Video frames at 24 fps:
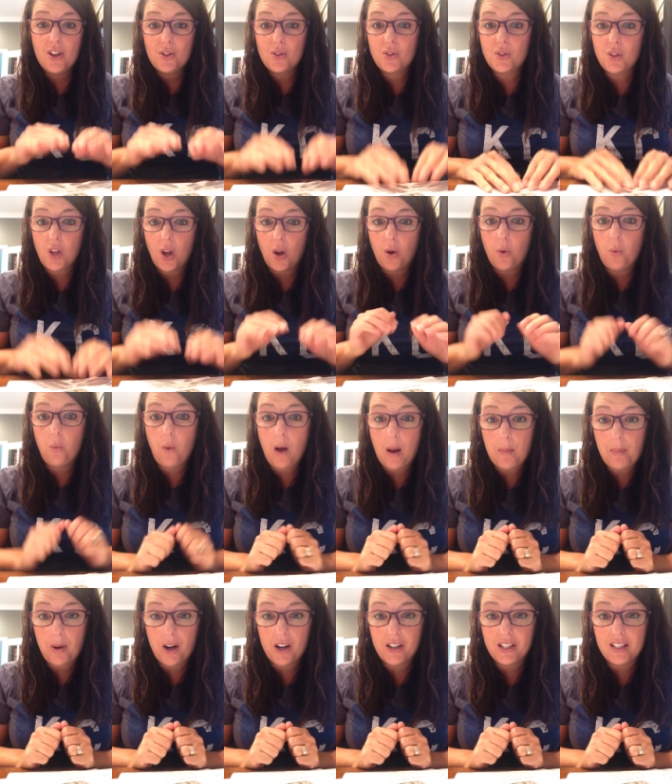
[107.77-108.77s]
So,
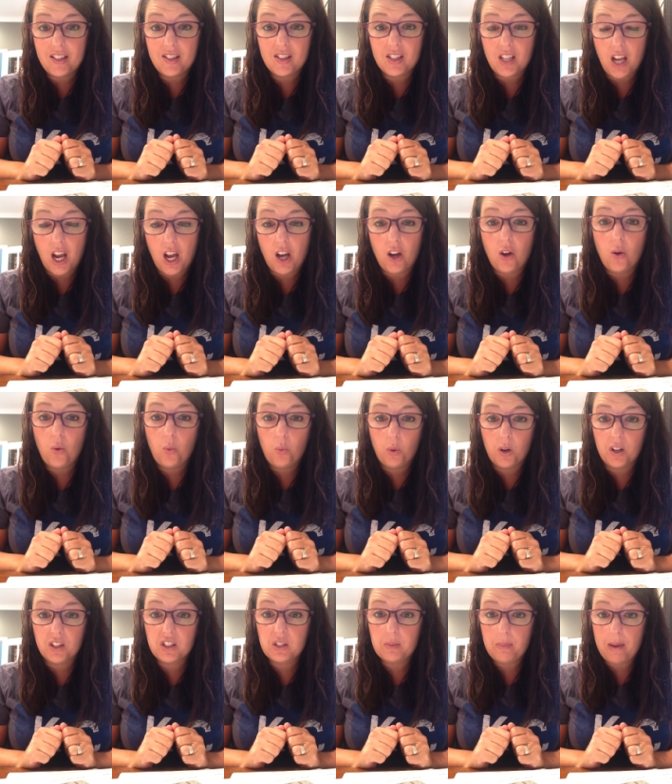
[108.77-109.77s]
what party style
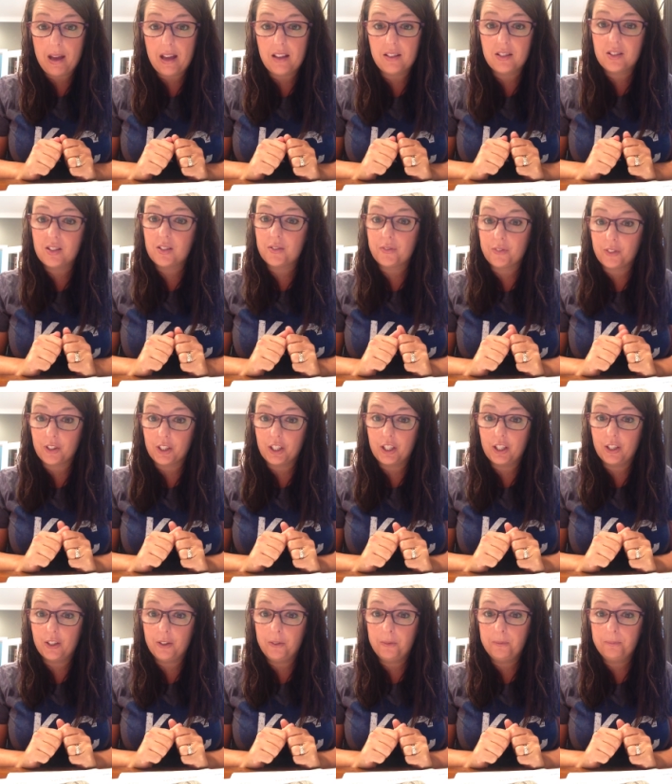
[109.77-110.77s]
works best for
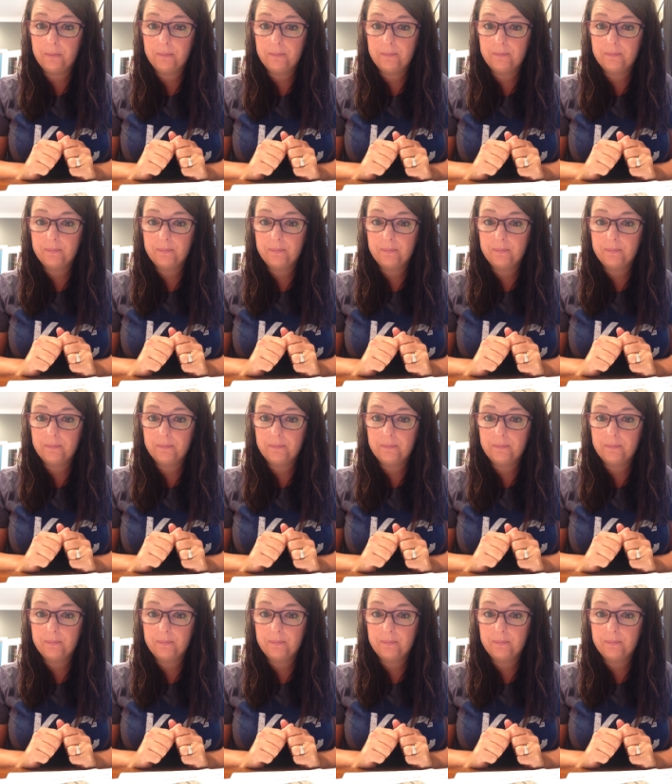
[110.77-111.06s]
you?